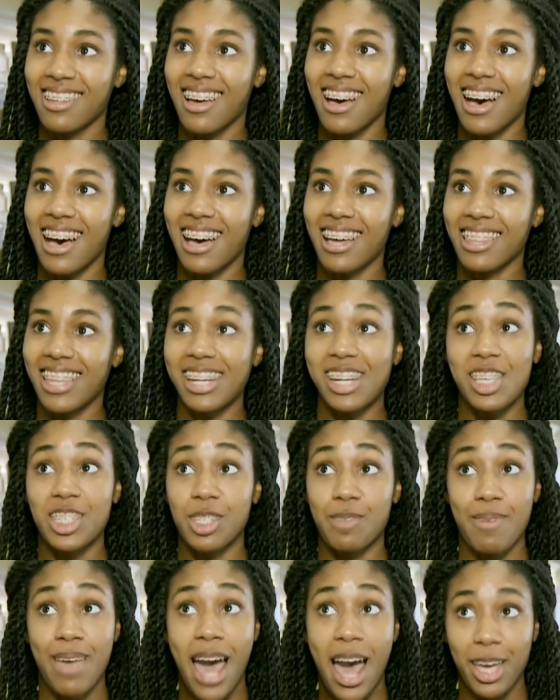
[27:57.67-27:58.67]
that needs
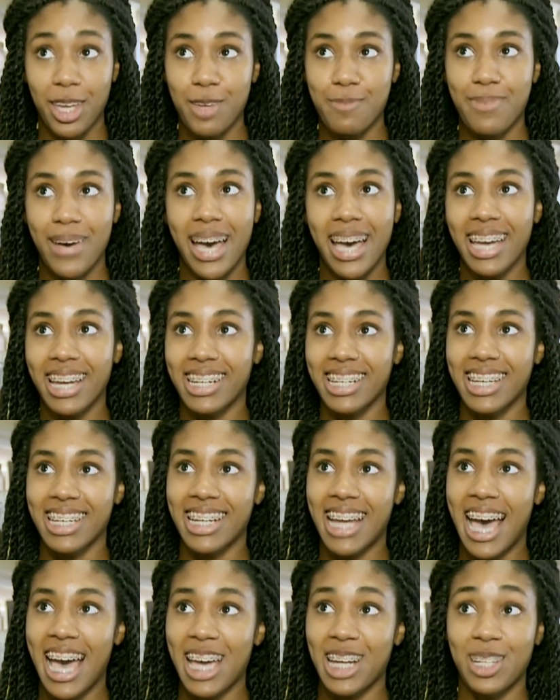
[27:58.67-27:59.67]
to be occupied,
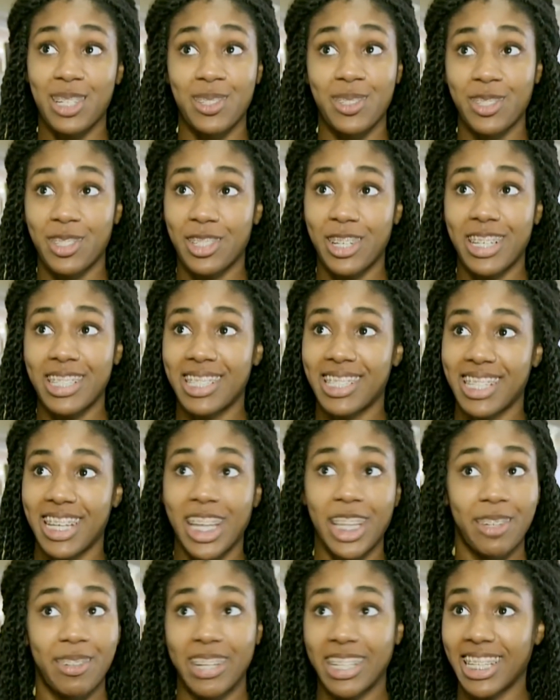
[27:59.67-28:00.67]
and I don't trust
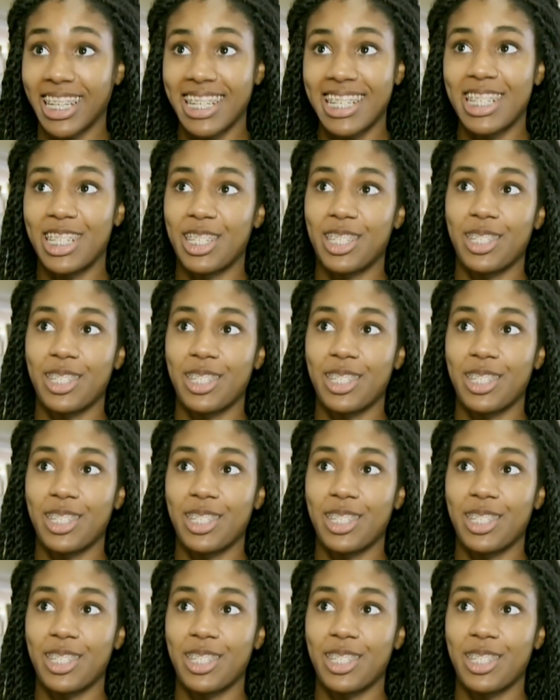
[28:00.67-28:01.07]
Hillary Clinton